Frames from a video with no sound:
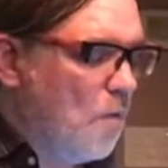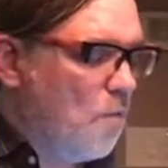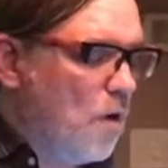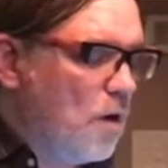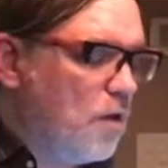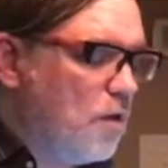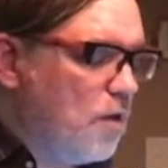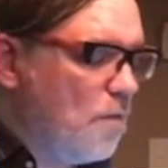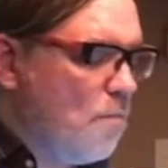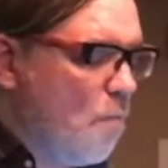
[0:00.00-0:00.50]

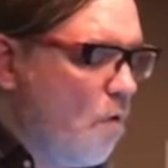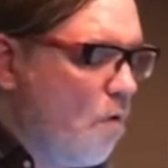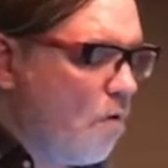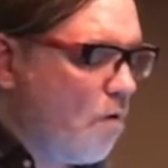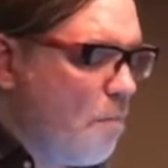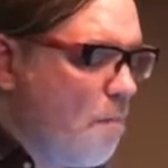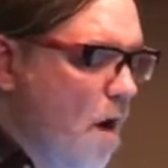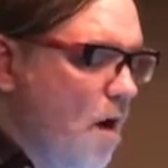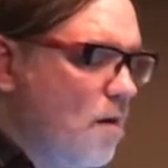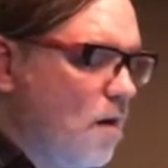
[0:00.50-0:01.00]
Once
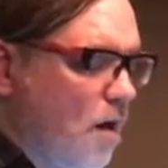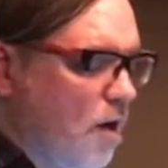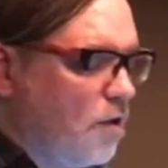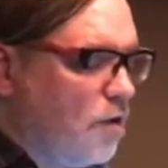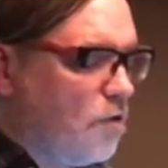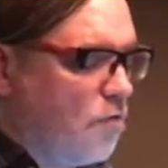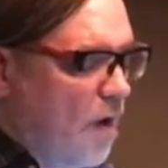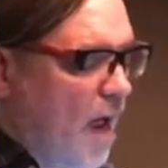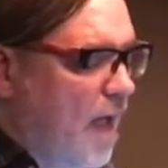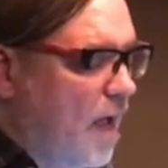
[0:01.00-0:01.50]
more, Monica
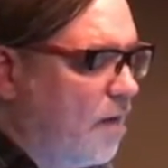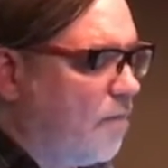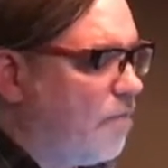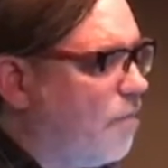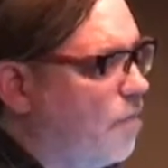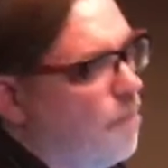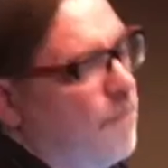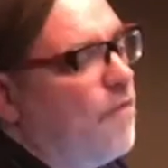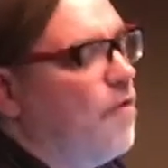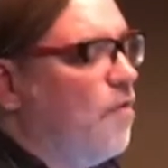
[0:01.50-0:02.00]
drank
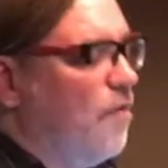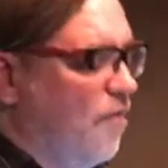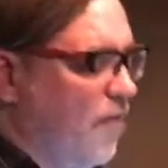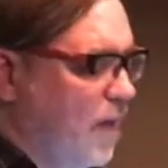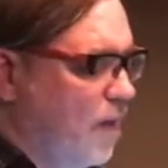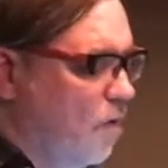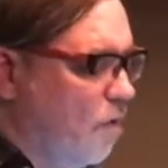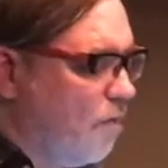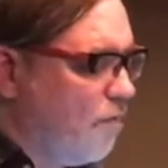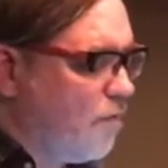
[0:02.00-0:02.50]
from the
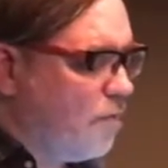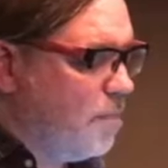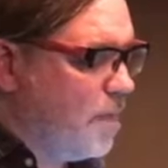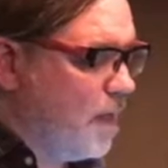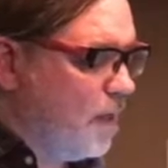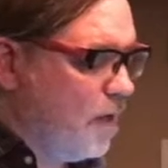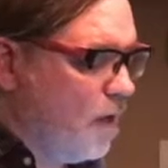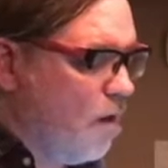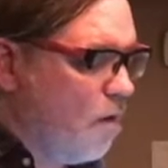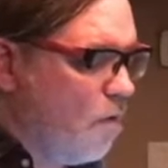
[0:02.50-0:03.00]
vino
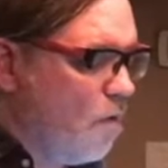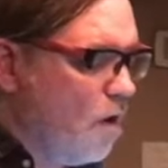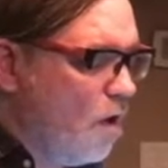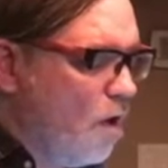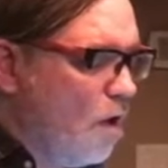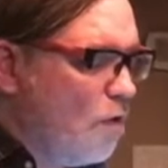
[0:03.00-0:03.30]
vermilio,